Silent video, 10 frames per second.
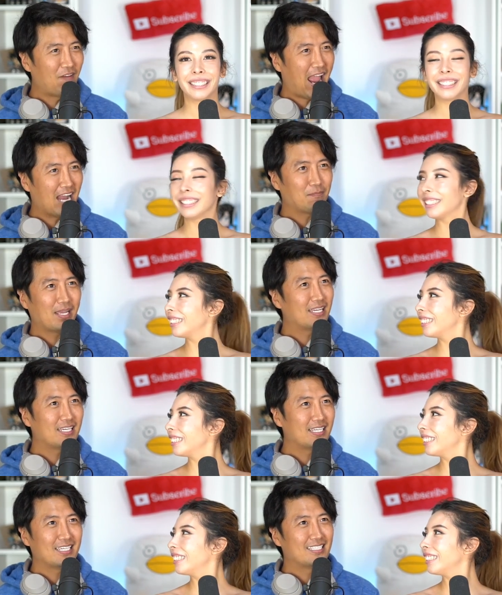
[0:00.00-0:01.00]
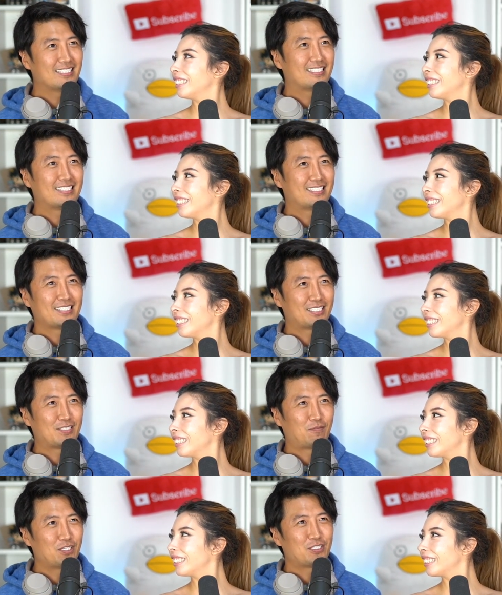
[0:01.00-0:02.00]
Speaker 1: anime just
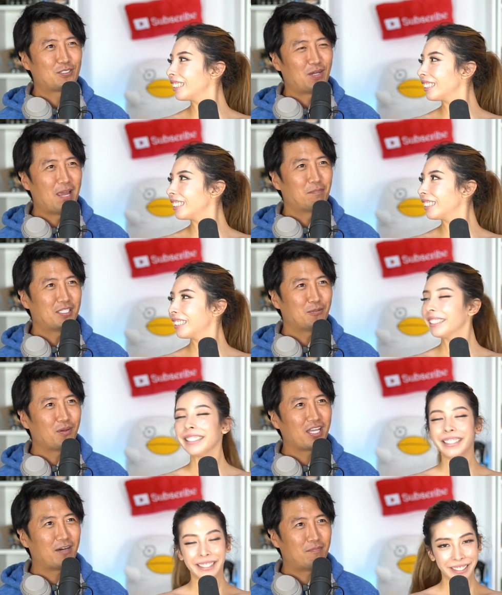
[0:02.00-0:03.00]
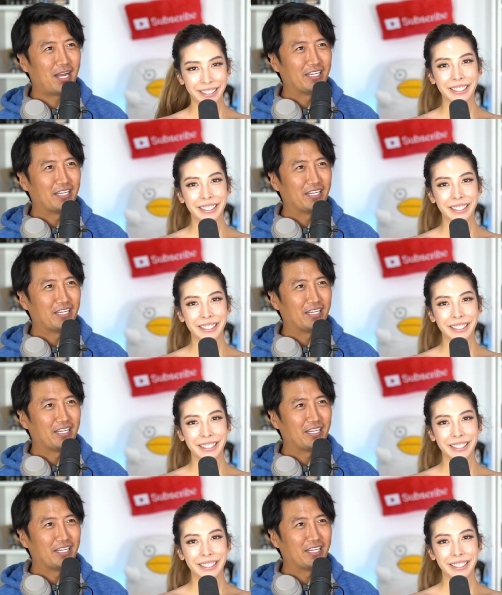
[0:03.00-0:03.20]
feels so empty without My